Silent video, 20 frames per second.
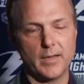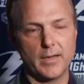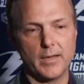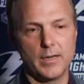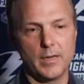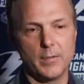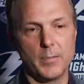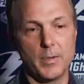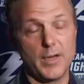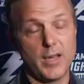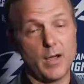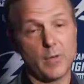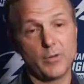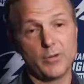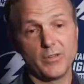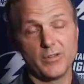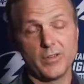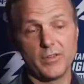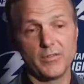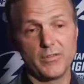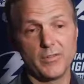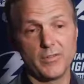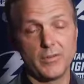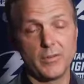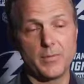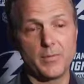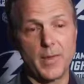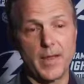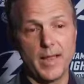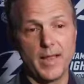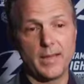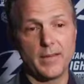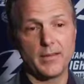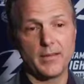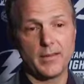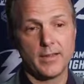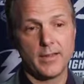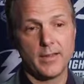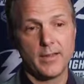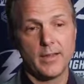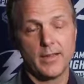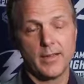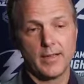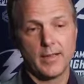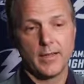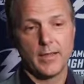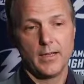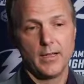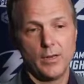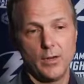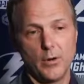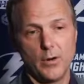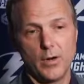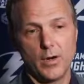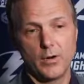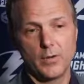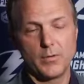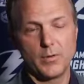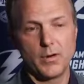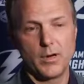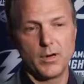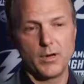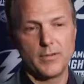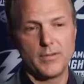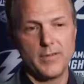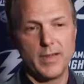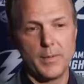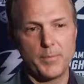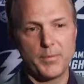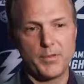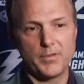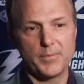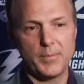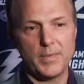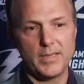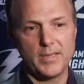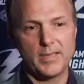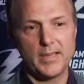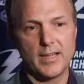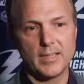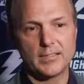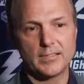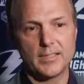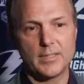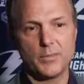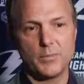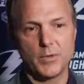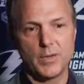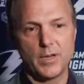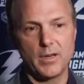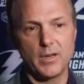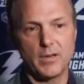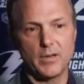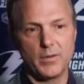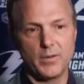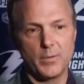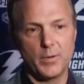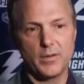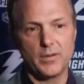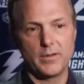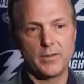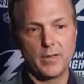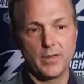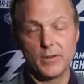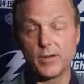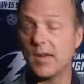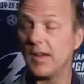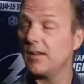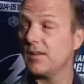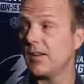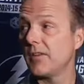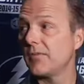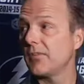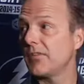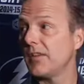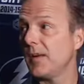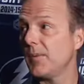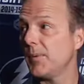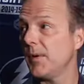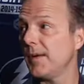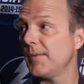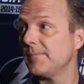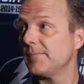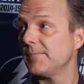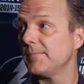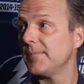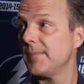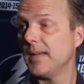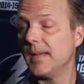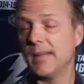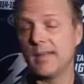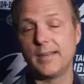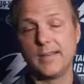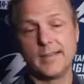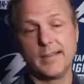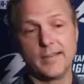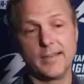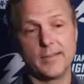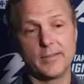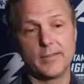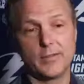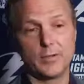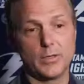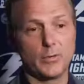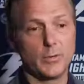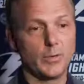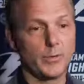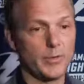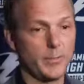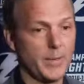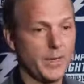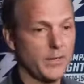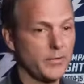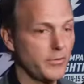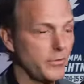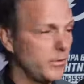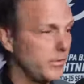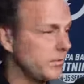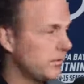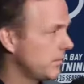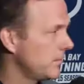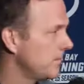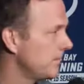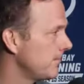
Uh, but now we're just having to demand, you know, our, our depth is being tested, and we're gonna, we're, other guys are going to have to step up, and uh, that's the only way we're going to manage this.